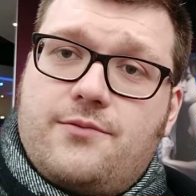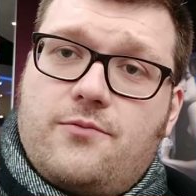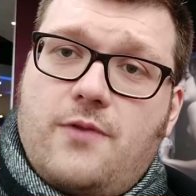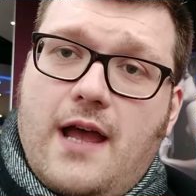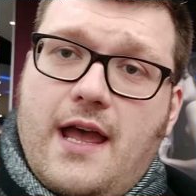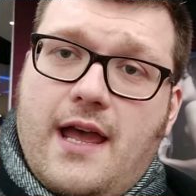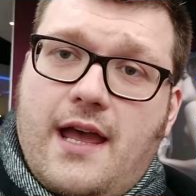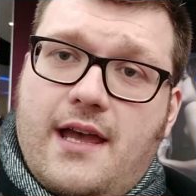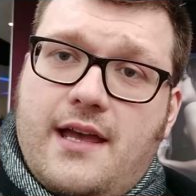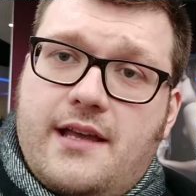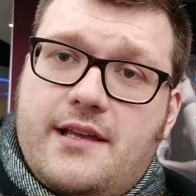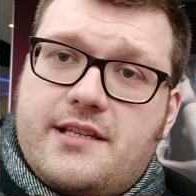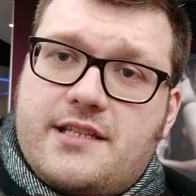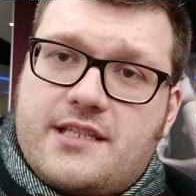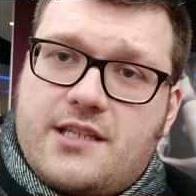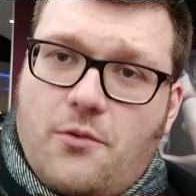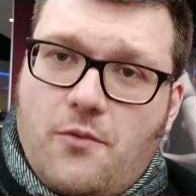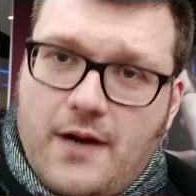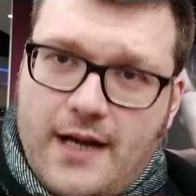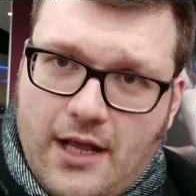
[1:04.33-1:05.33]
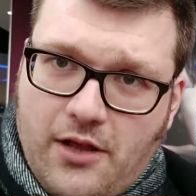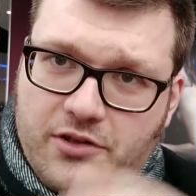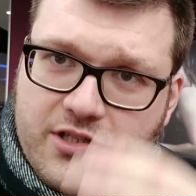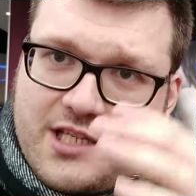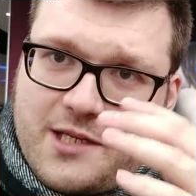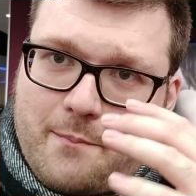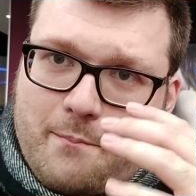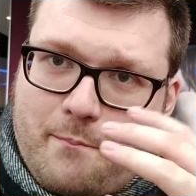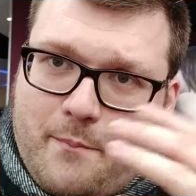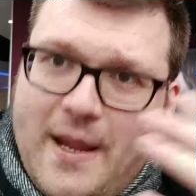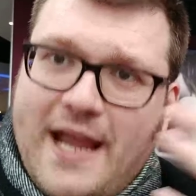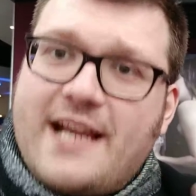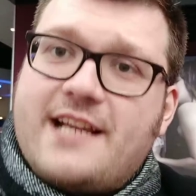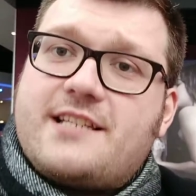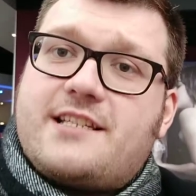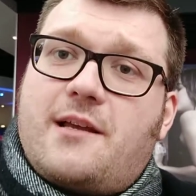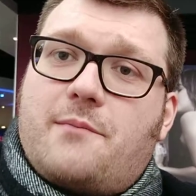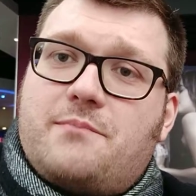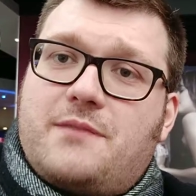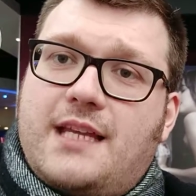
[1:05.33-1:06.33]
where someone else
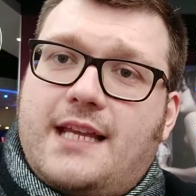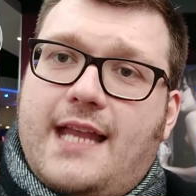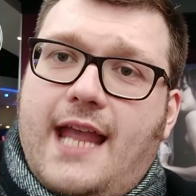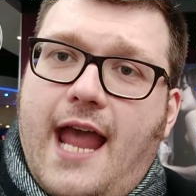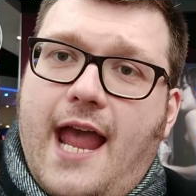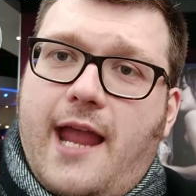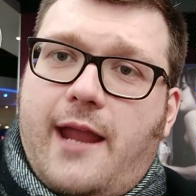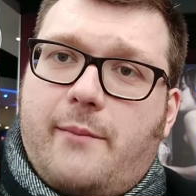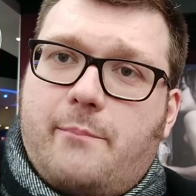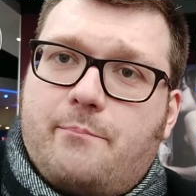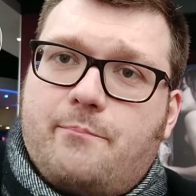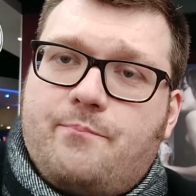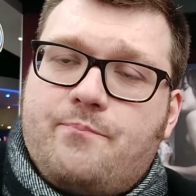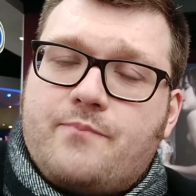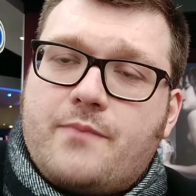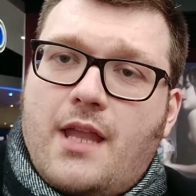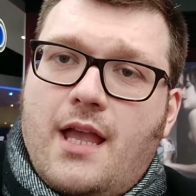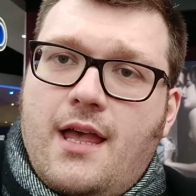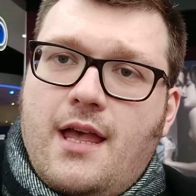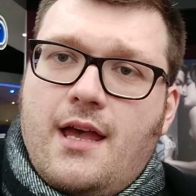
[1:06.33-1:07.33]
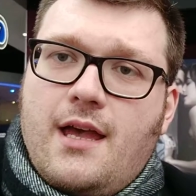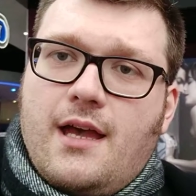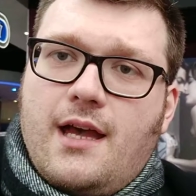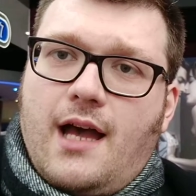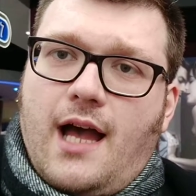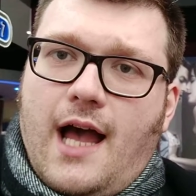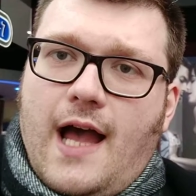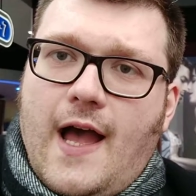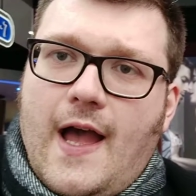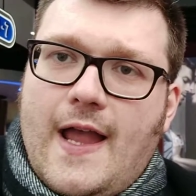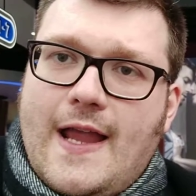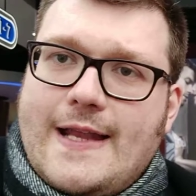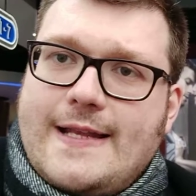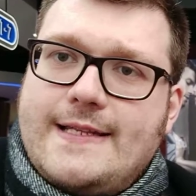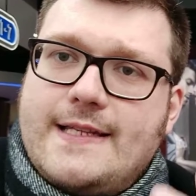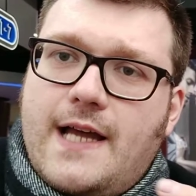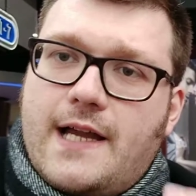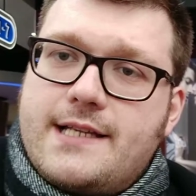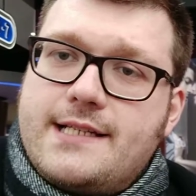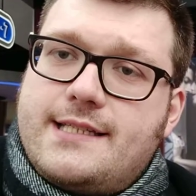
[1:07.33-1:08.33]
picks up the game in
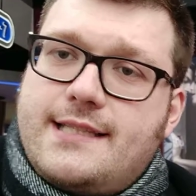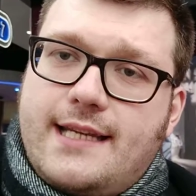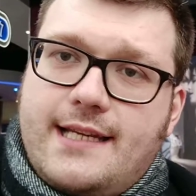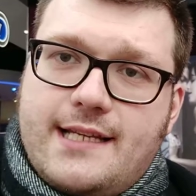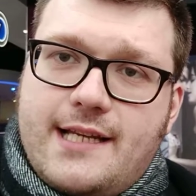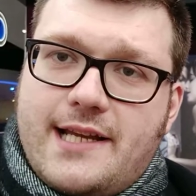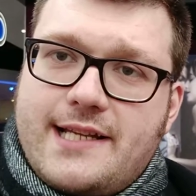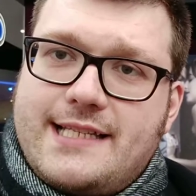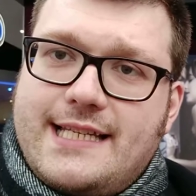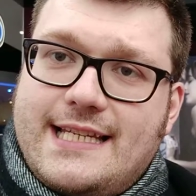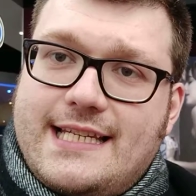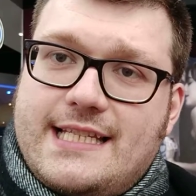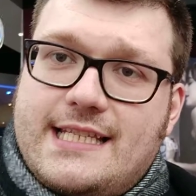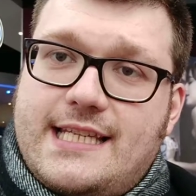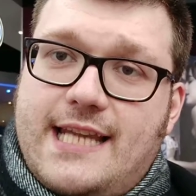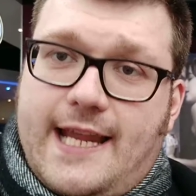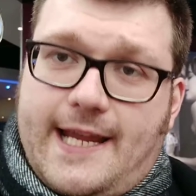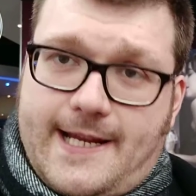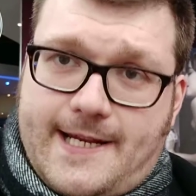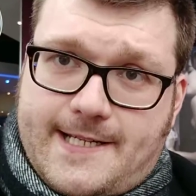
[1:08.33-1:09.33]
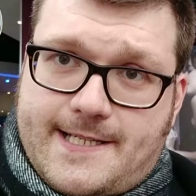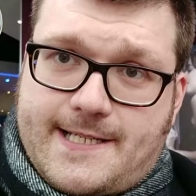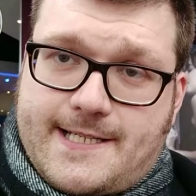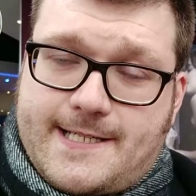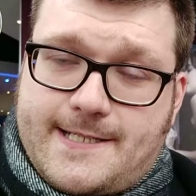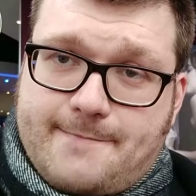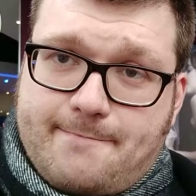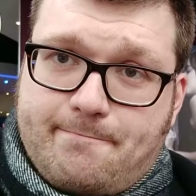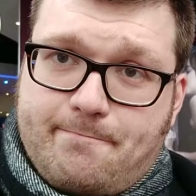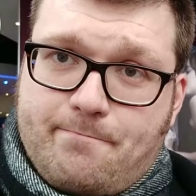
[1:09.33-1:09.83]
1996